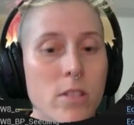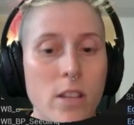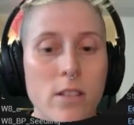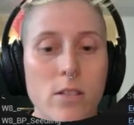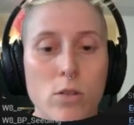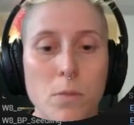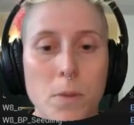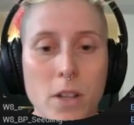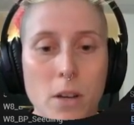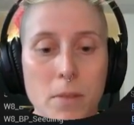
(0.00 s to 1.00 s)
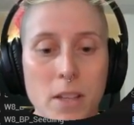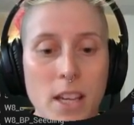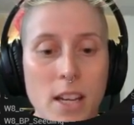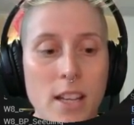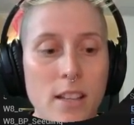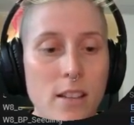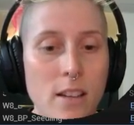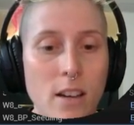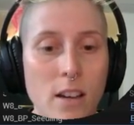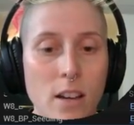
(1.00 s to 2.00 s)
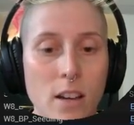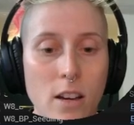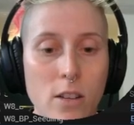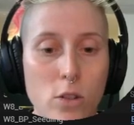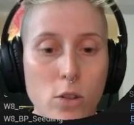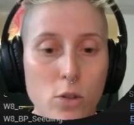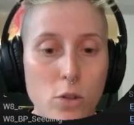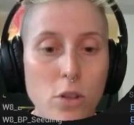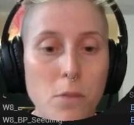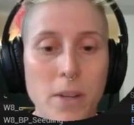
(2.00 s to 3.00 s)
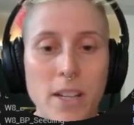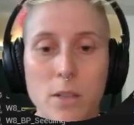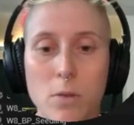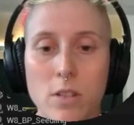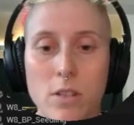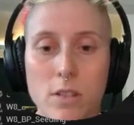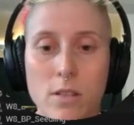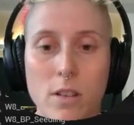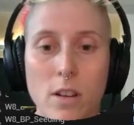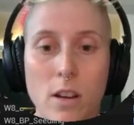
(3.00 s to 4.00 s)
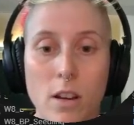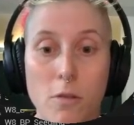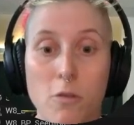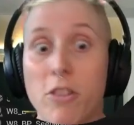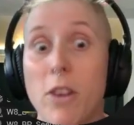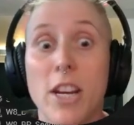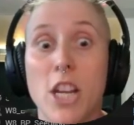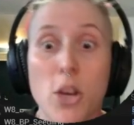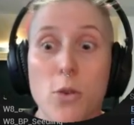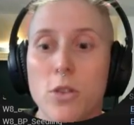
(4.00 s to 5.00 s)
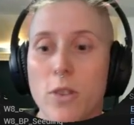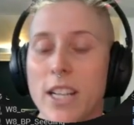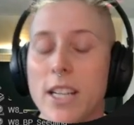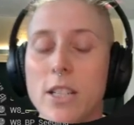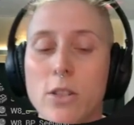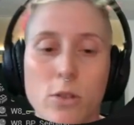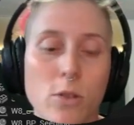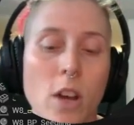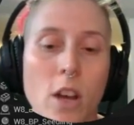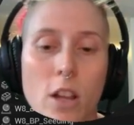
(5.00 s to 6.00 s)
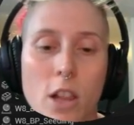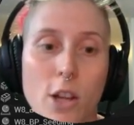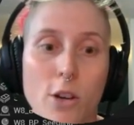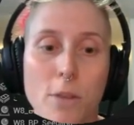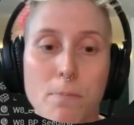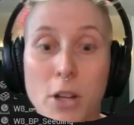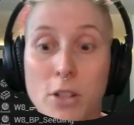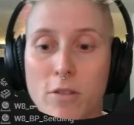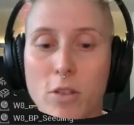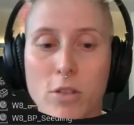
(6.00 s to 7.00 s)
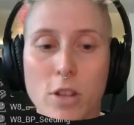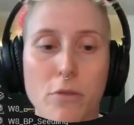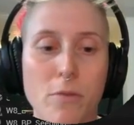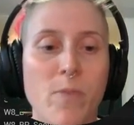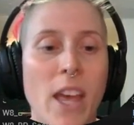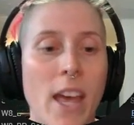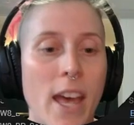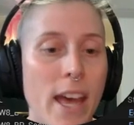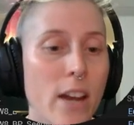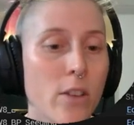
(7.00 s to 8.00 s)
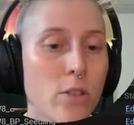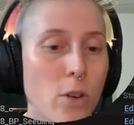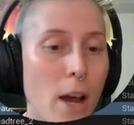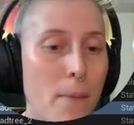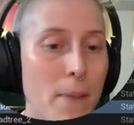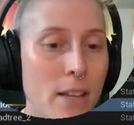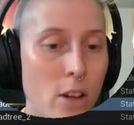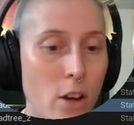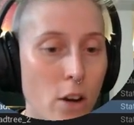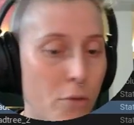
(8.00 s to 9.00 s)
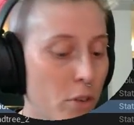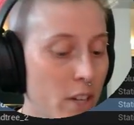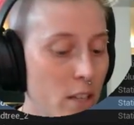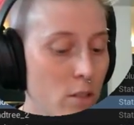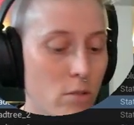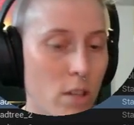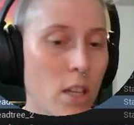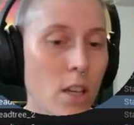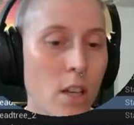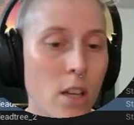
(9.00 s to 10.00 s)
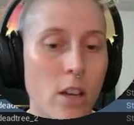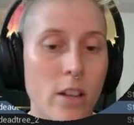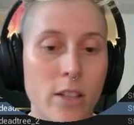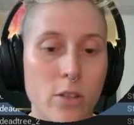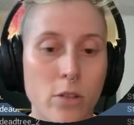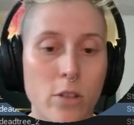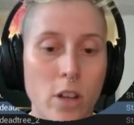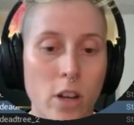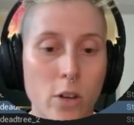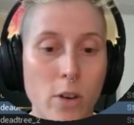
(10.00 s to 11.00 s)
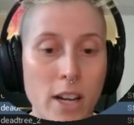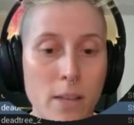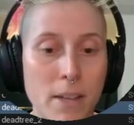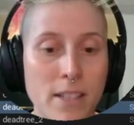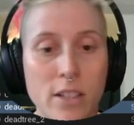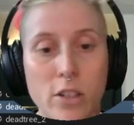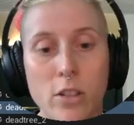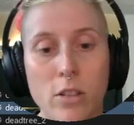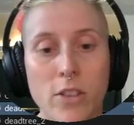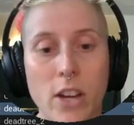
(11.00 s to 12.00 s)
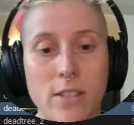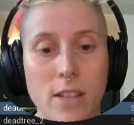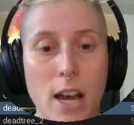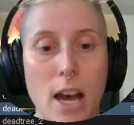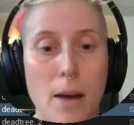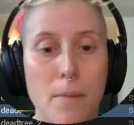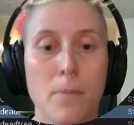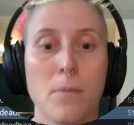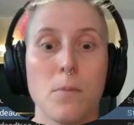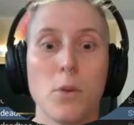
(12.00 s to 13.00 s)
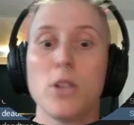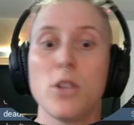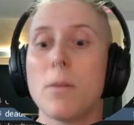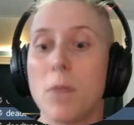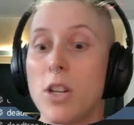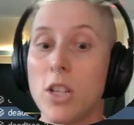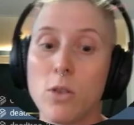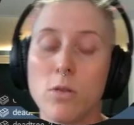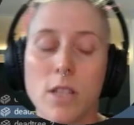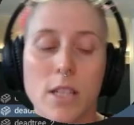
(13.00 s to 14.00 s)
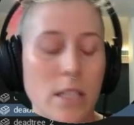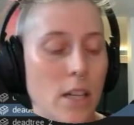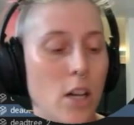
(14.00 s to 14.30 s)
not super complicated to do, but it was very new, so I needed to learn a bunch of new stuff. And also I made for these three a little gradient material that I'm pretty sure I'm going to use in